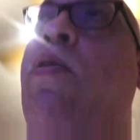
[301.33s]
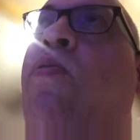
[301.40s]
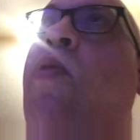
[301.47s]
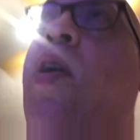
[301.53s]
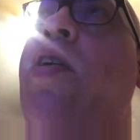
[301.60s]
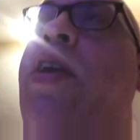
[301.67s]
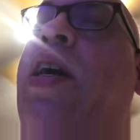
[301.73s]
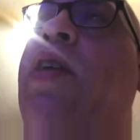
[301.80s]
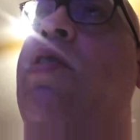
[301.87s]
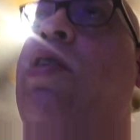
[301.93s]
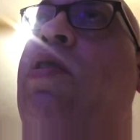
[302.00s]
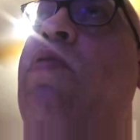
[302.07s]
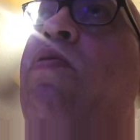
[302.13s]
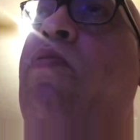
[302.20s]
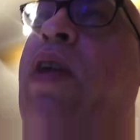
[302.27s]
there
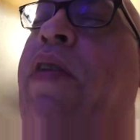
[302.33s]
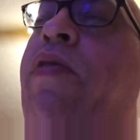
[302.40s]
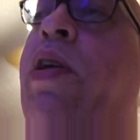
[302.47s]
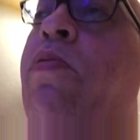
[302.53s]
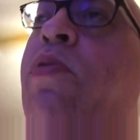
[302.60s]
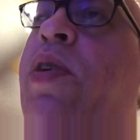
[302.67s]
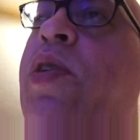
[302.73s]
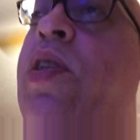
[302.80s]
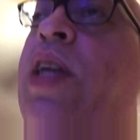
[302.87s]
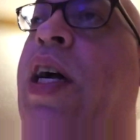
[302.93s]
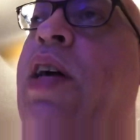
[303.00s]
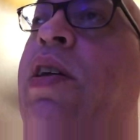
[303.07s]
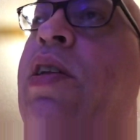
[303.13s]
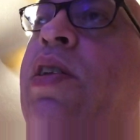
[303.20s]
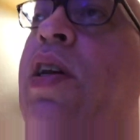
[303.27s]
was
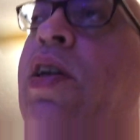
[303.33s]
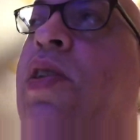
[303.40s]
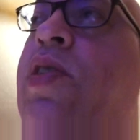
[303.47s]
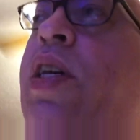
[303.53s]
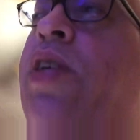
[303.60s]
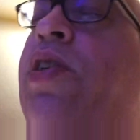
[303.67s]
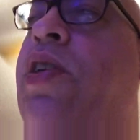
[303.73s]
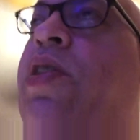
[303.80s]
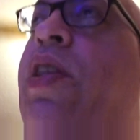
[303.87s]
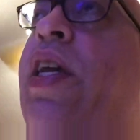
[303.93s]
not such a